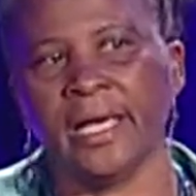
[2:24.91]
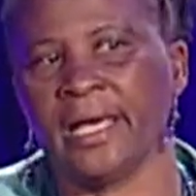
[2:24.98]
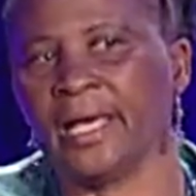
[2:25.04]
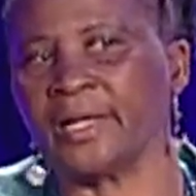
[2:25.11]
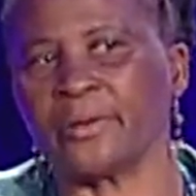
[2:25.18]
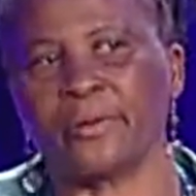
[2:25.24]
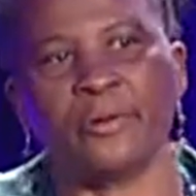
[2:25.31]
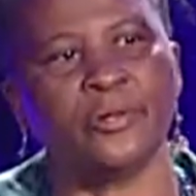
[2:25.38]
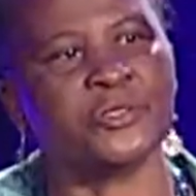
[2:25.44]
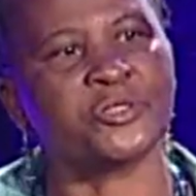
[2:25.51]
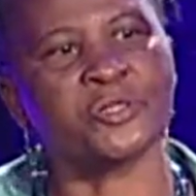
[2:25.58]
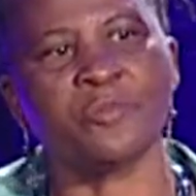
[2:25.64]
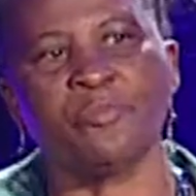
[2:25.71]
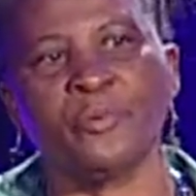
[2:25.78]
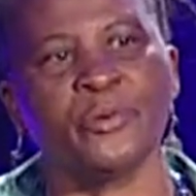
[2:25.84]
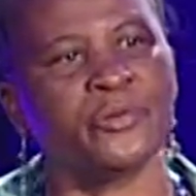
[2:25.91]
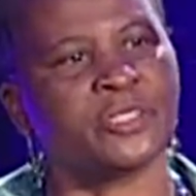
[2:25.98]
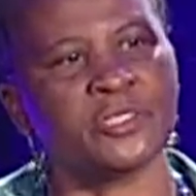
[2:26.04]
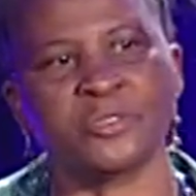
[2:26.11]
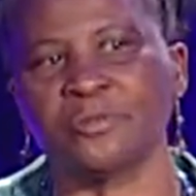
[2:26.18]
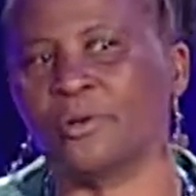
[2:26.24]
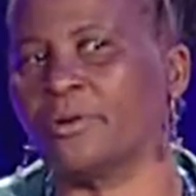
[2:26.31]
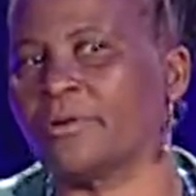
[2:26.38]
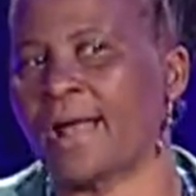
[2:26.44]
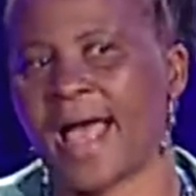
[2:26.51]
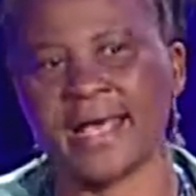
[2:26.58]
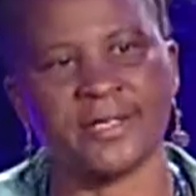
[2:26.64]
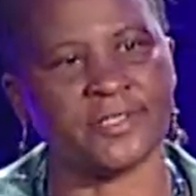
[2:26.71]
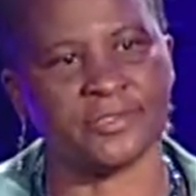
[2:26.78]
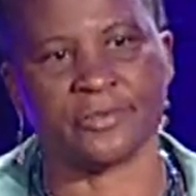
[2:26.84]
and contribute to
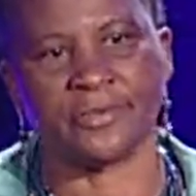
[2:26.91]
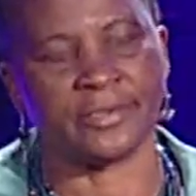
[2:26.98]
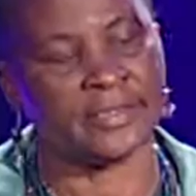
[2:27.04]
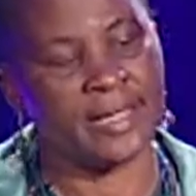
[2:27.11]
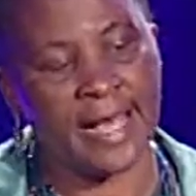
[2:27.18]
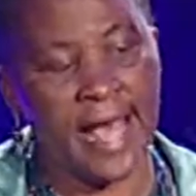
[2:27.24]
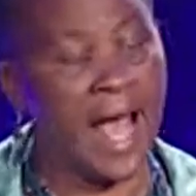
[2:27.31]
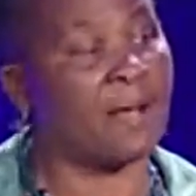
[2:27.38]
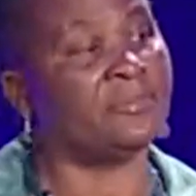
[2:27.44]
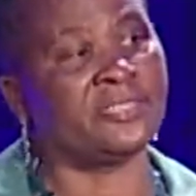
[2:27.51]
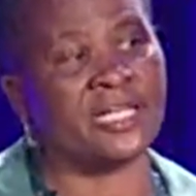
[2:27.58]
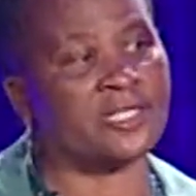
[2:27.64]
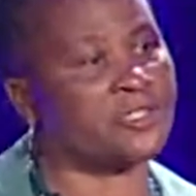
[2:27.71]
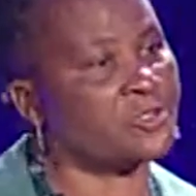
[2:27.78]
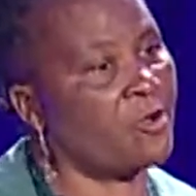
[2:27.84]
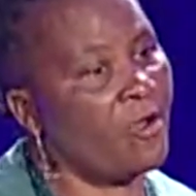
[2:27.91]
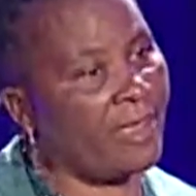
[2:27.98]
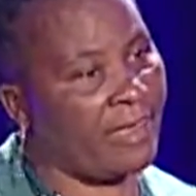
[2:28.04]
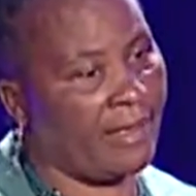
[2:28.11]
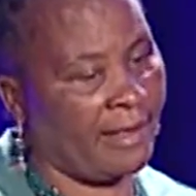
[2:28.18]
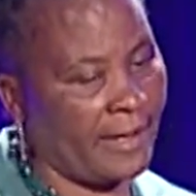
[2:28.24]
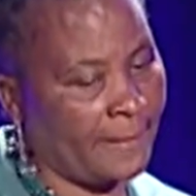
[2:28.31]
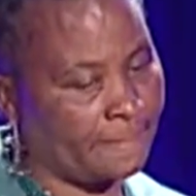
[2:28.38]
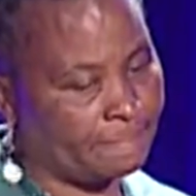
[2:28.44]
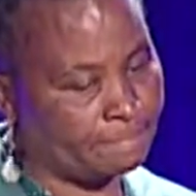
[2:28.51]
Horizon, I'm just talking.